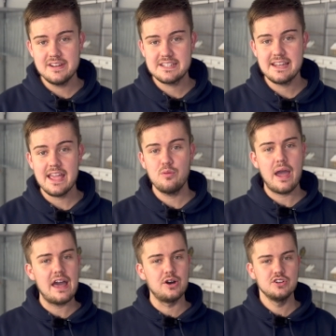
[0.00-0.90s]
Today
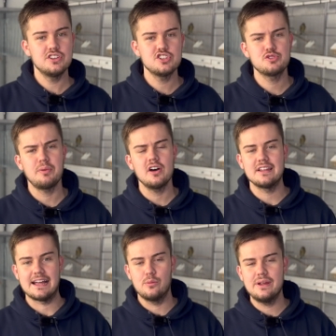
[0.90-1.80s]
where under the
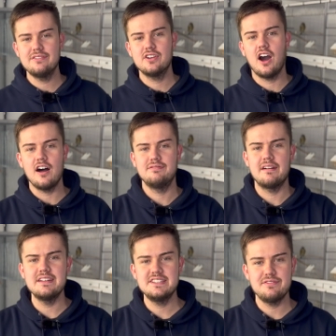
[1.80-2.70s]
spotlight we've got a
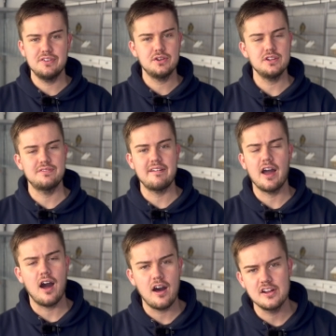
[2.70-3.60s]
very difficult, a very
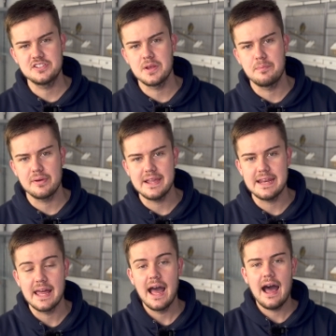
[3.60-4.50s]
hard to
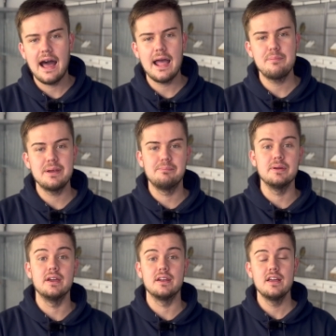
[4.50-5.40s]
breed hybrid
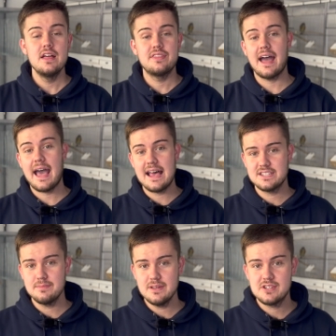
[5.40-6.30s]
bird that has
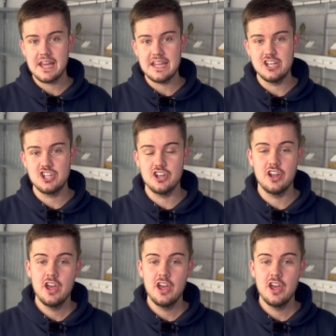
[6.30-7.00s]
a mutation